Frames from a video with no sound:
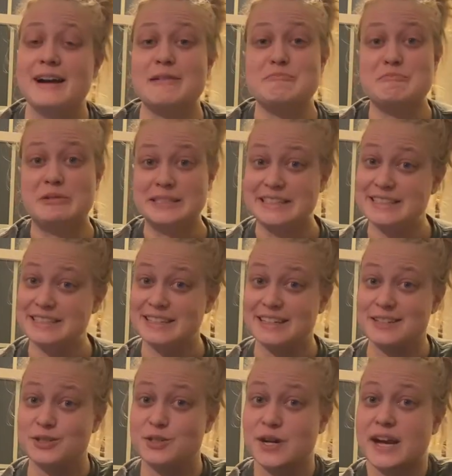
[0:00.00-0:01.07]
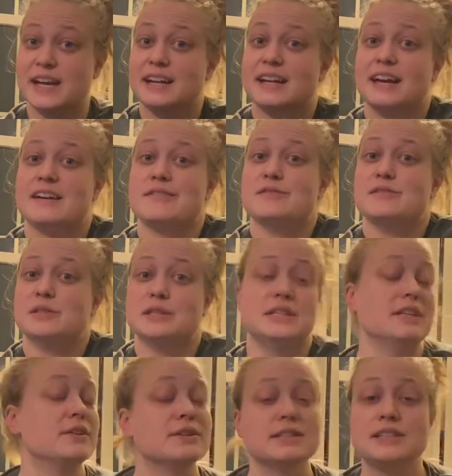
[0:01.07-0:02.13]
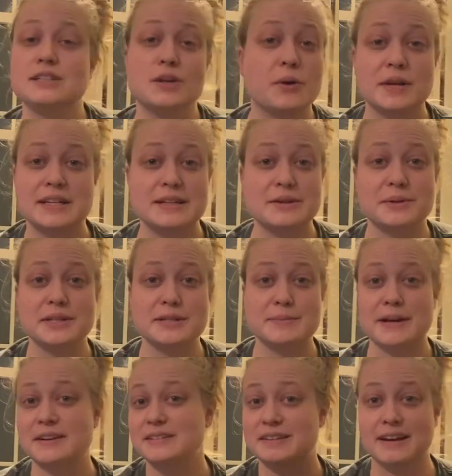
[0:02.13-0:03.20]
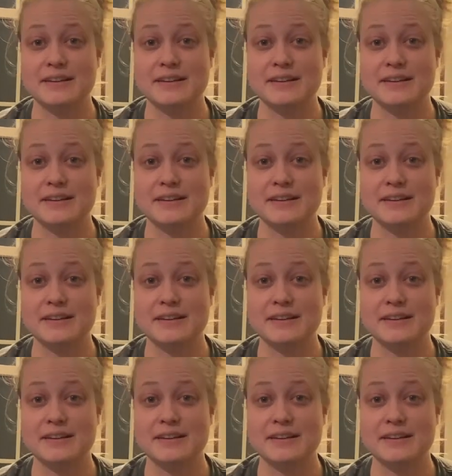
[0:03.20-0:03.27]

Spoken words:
I'm really excited to try it. I have literally no idea what it's about.